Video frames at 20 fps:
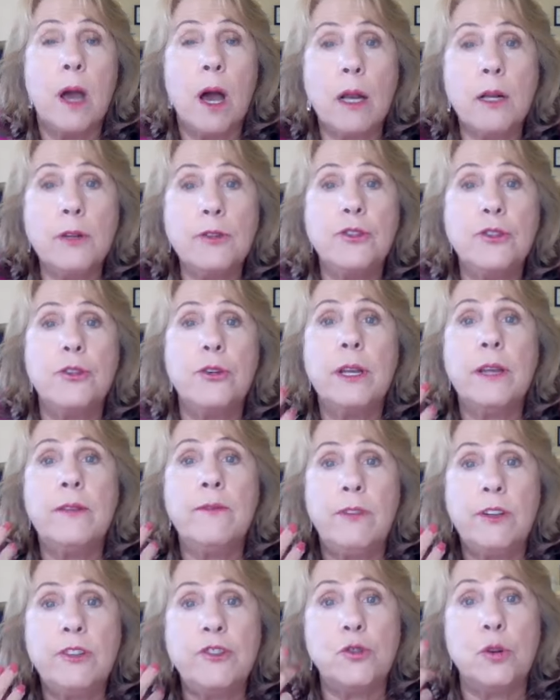auditory
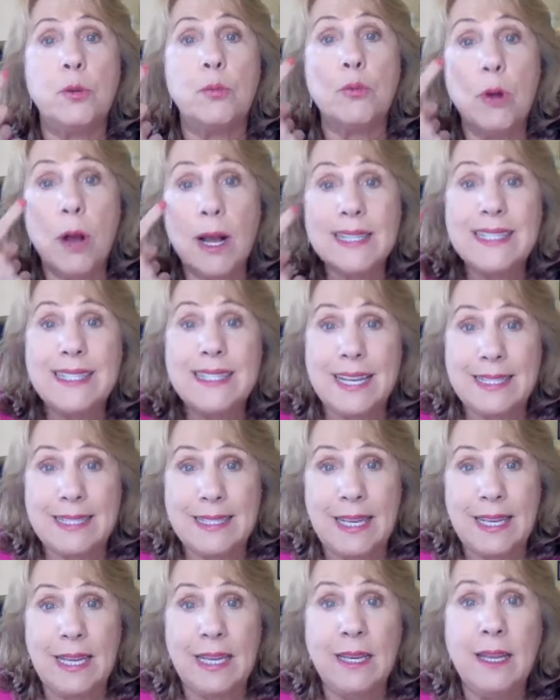and visual
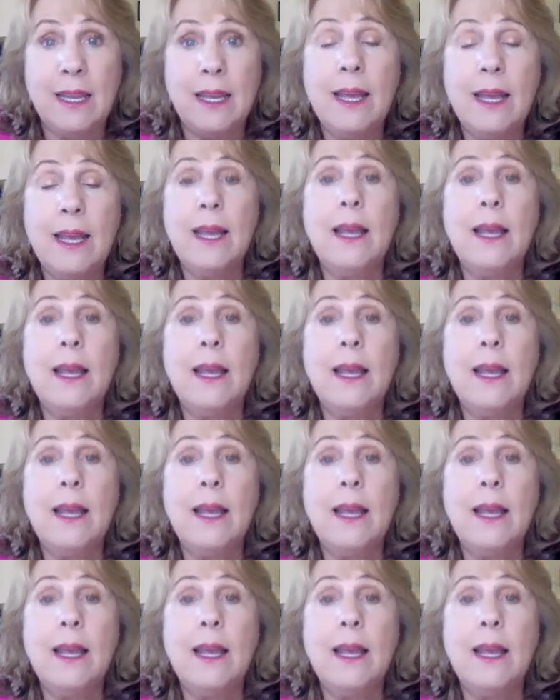processing,